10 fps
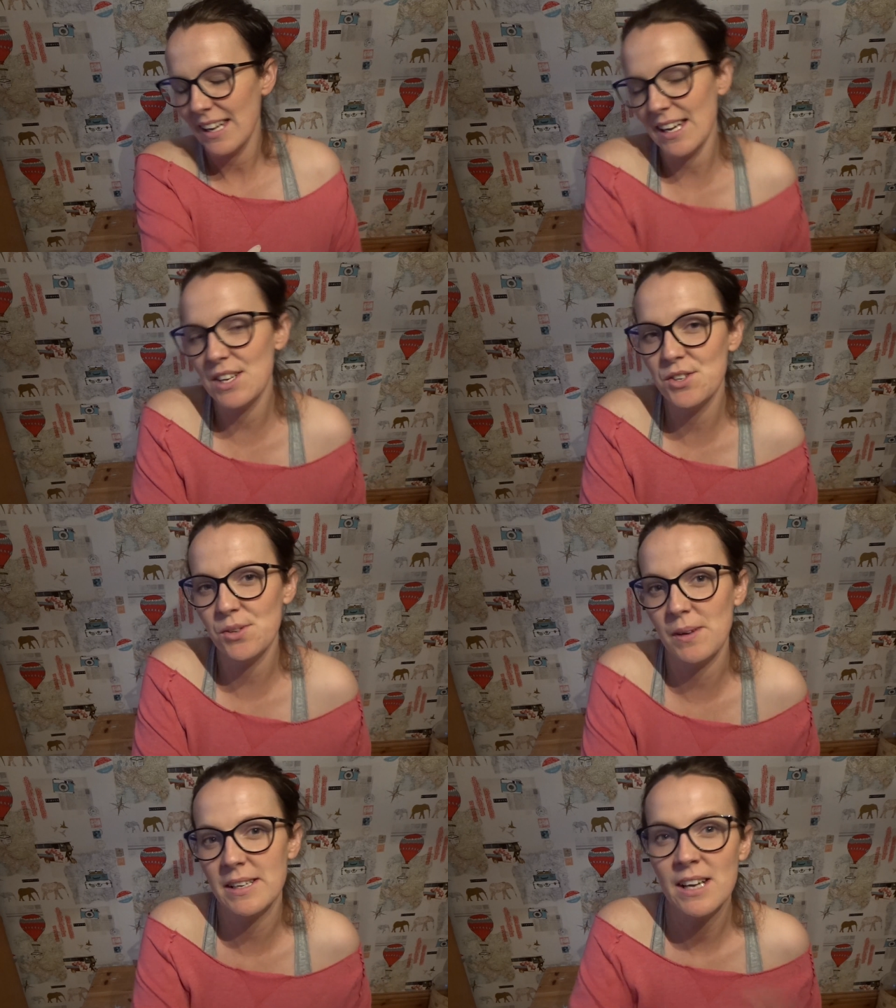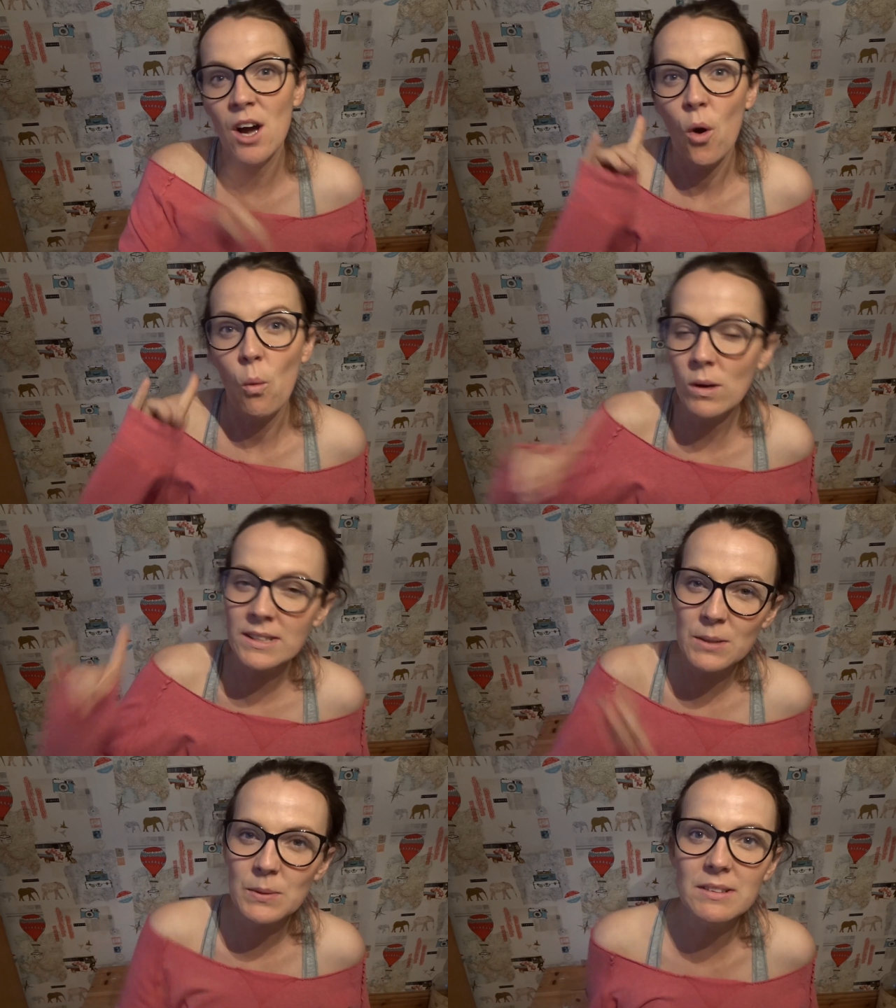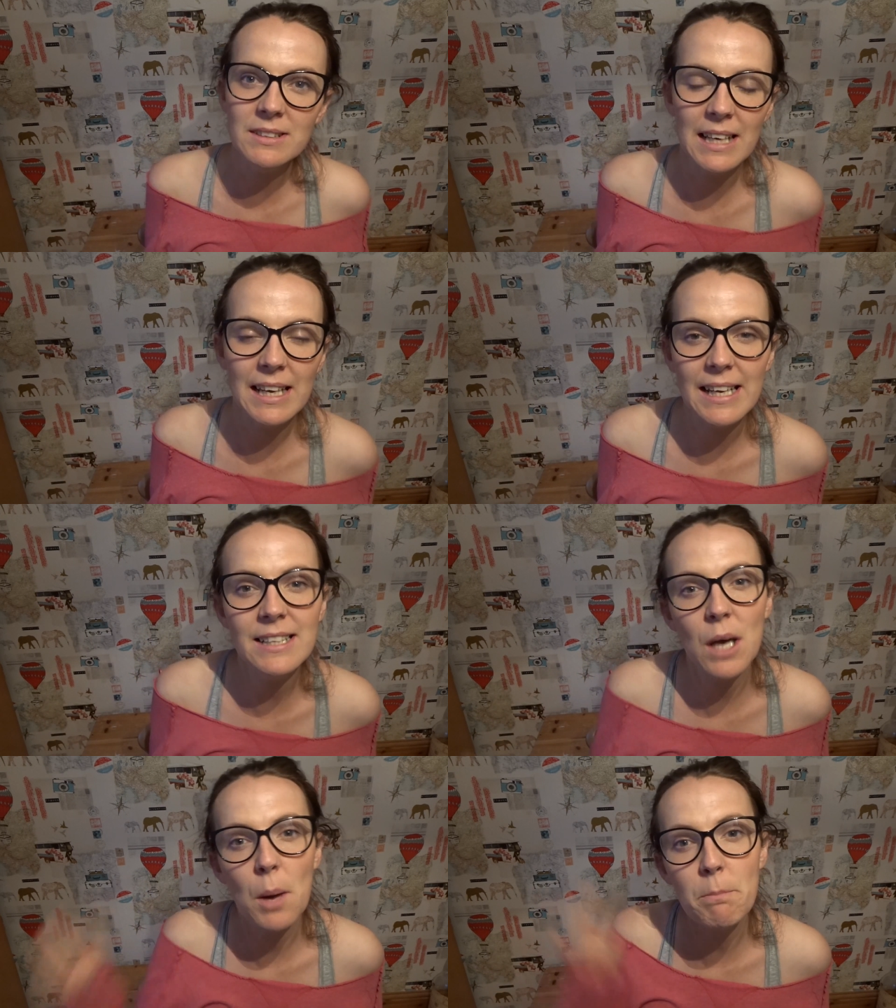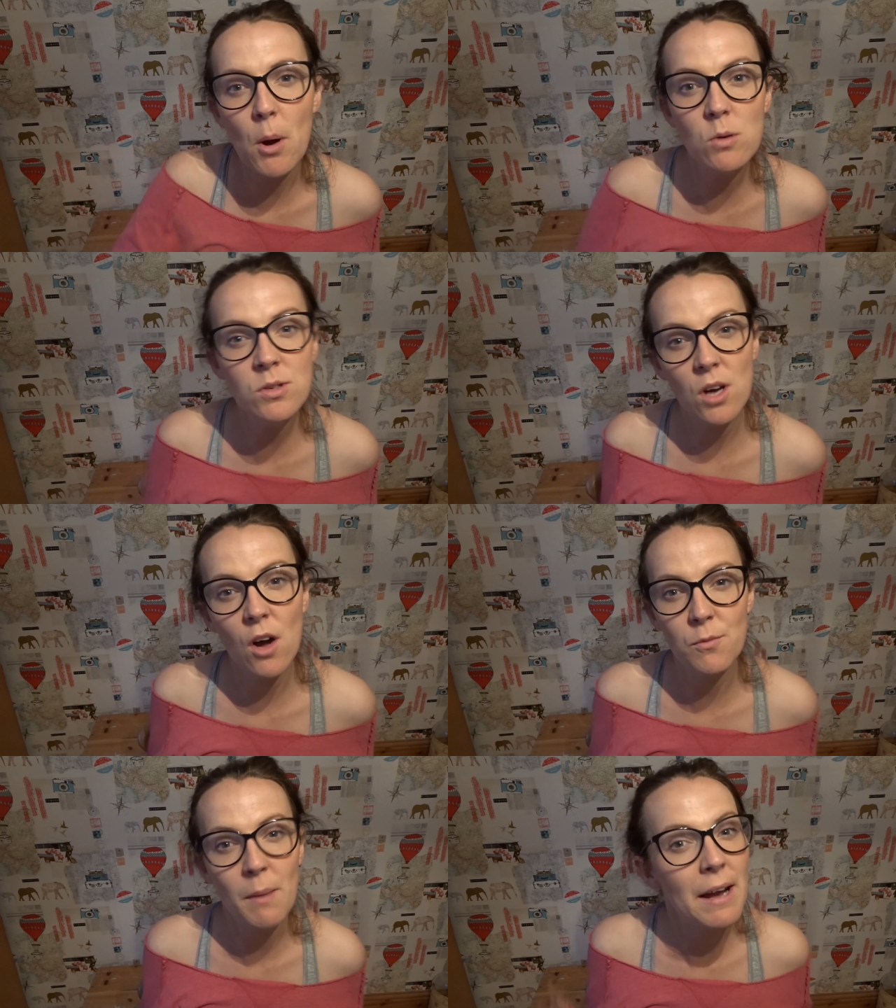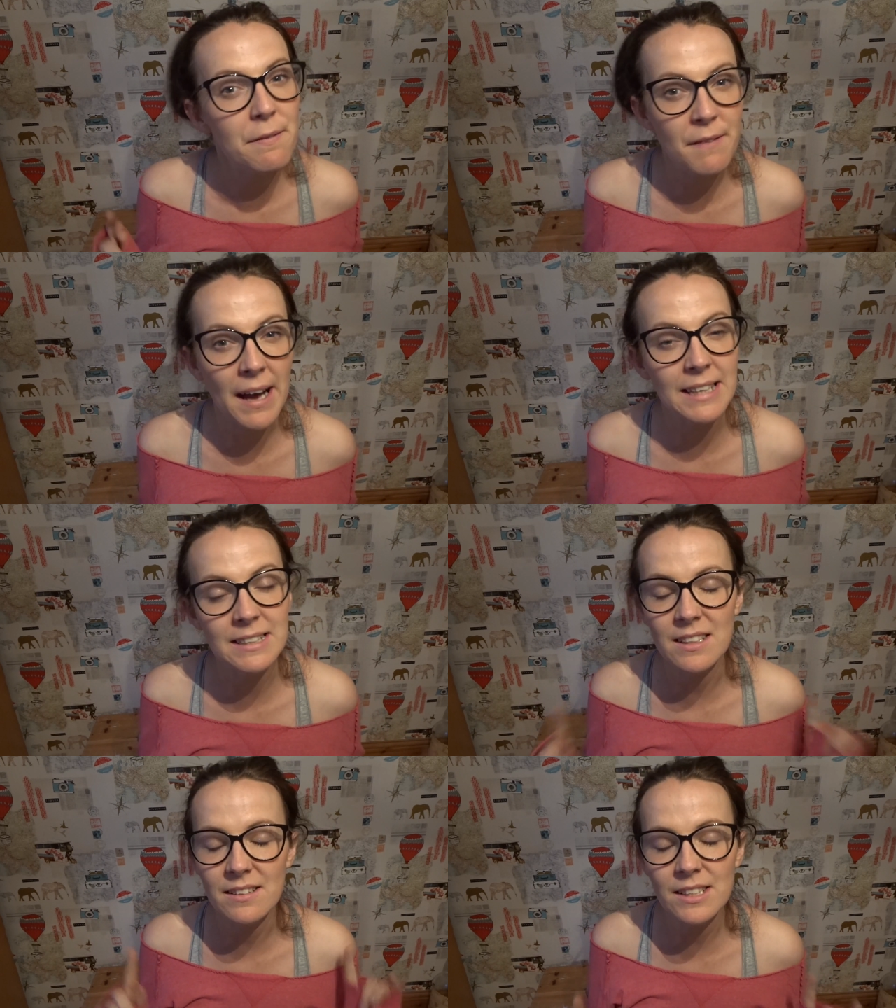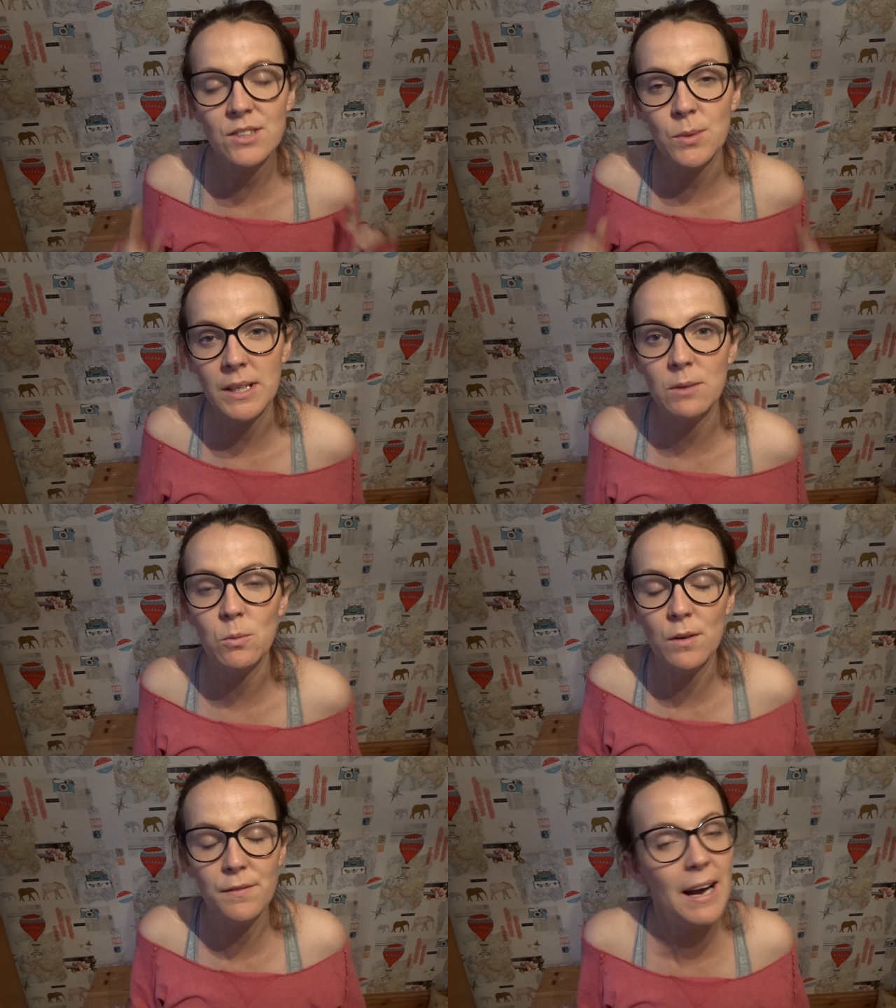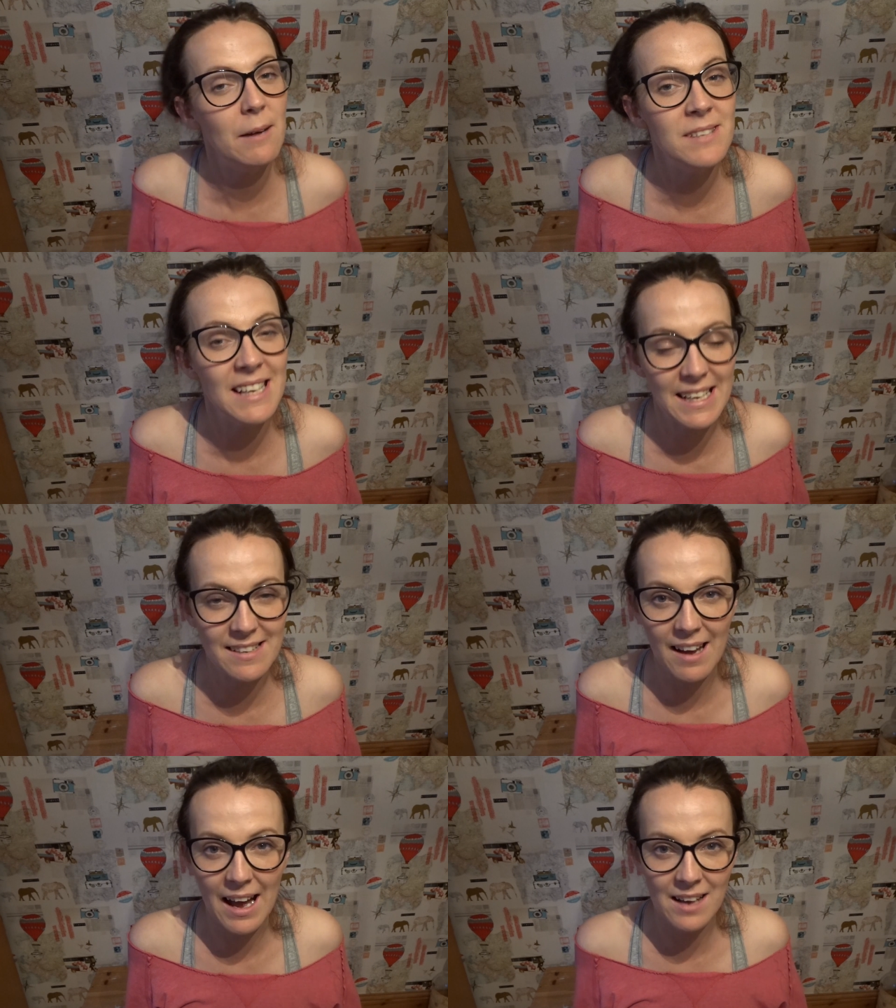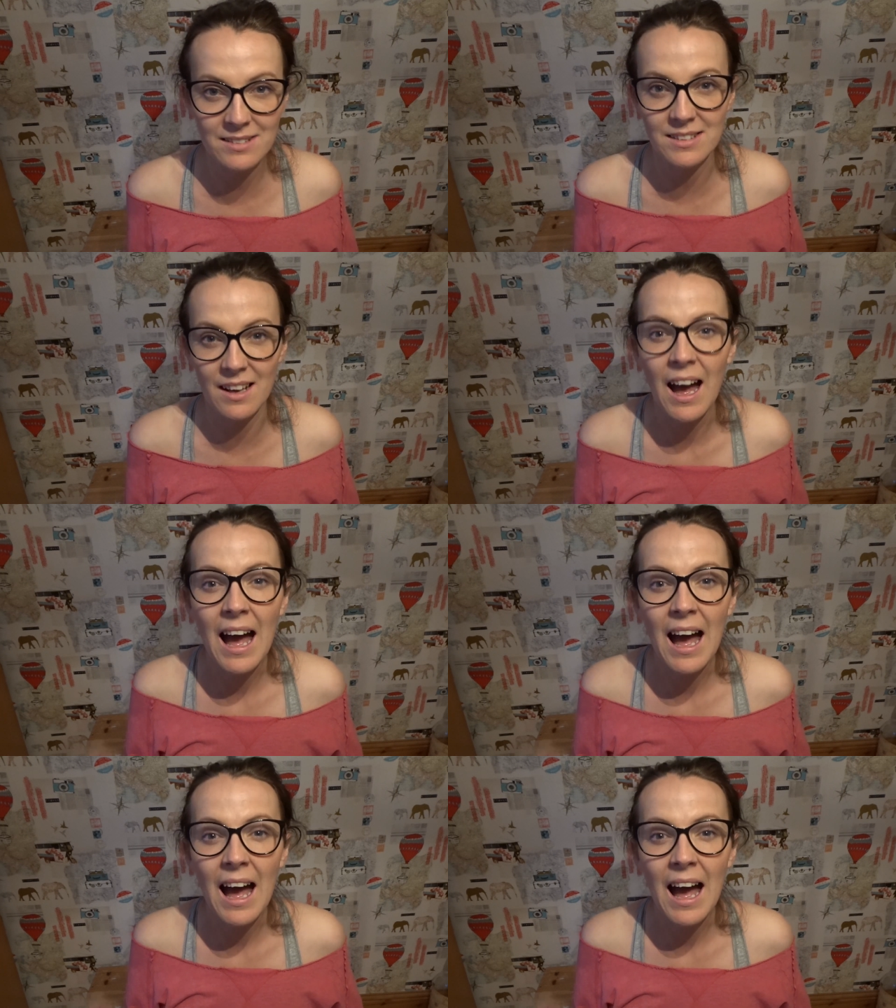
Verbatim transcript: into it. What I will say is most of my finds this week were found in Asda.